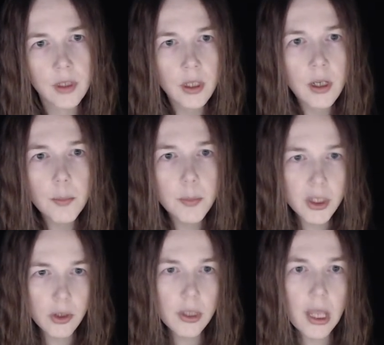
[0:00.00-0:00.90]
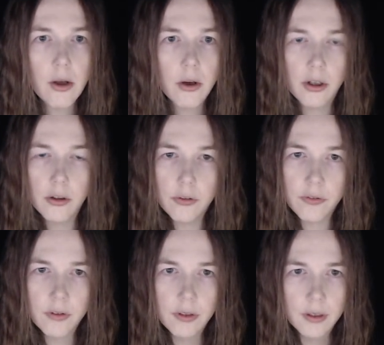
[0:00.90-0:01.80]
Beyond the alcove,
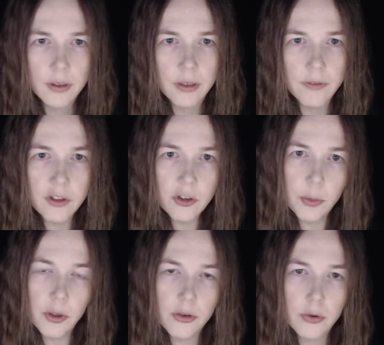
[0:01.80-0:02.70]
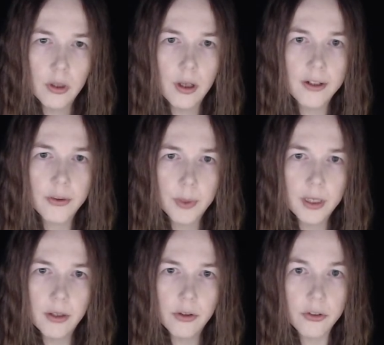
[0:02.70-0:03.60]
visible through a large
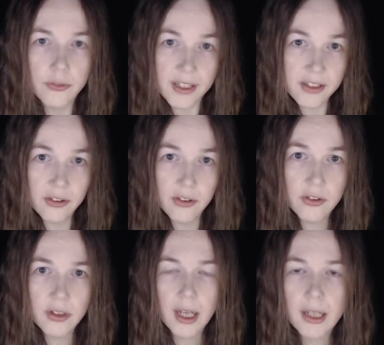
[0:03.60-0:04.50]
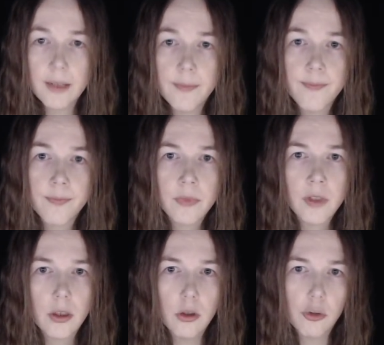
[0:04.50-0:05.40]
window, stretches a sky
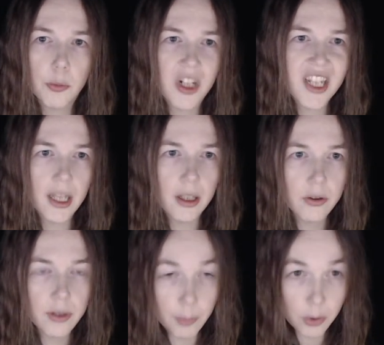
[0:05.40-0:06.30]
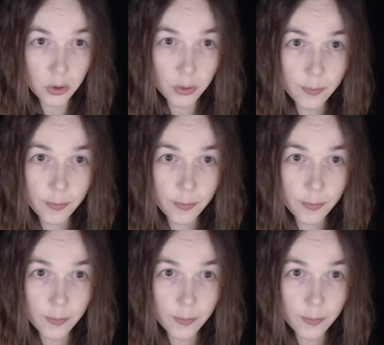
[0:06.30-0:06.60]
that looks more yellow than blue.